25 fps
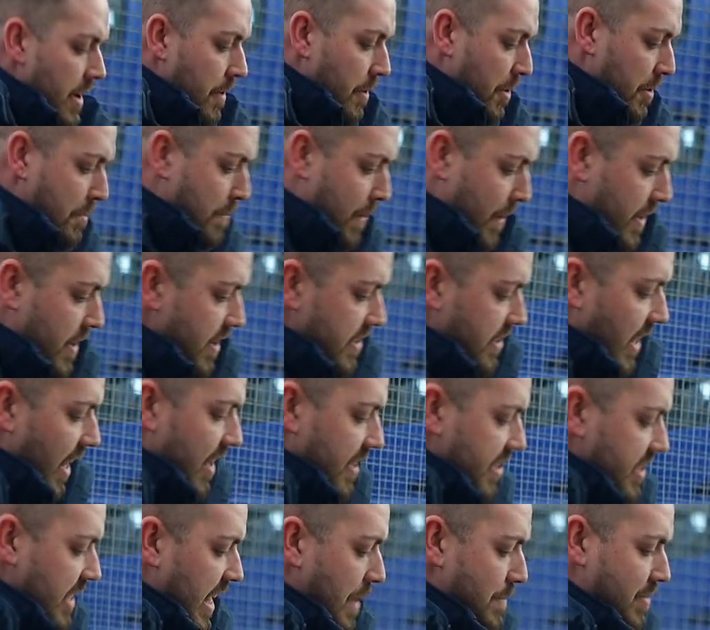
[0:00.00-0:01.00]
was because
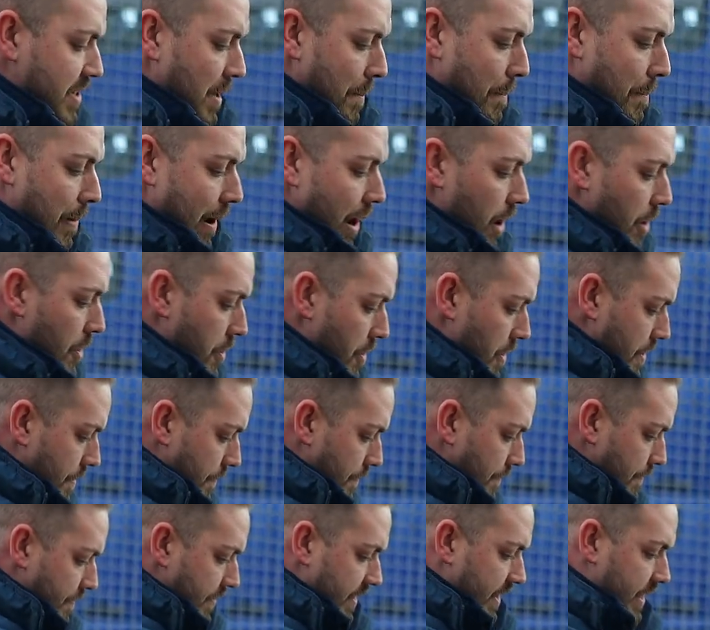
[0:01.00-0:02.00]
our skips are blue,
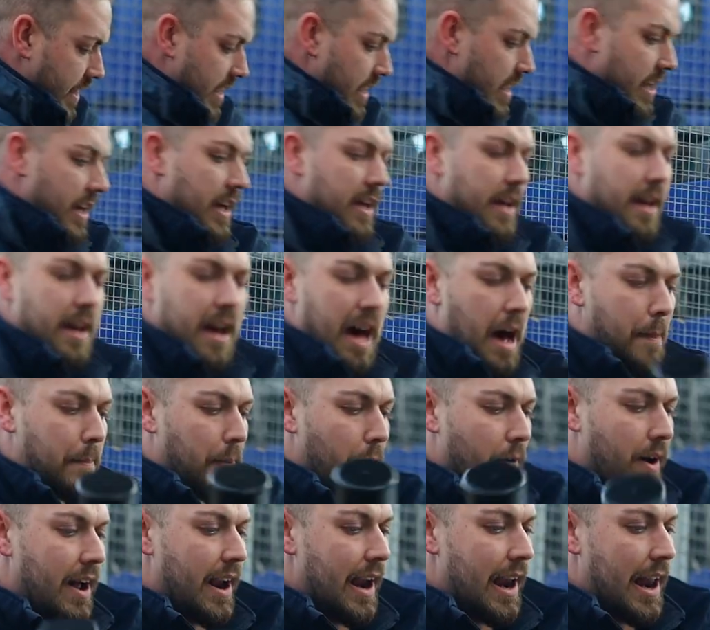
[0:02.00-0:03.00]
I
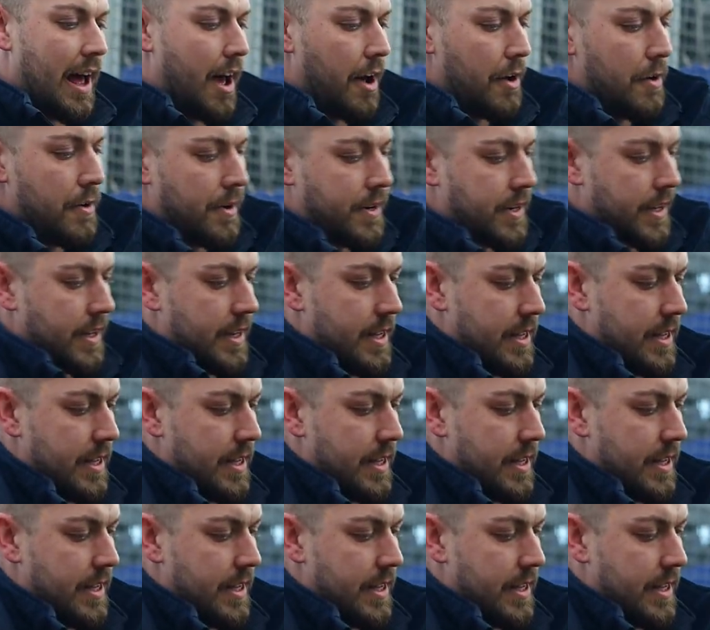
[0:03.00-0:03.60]
bought a load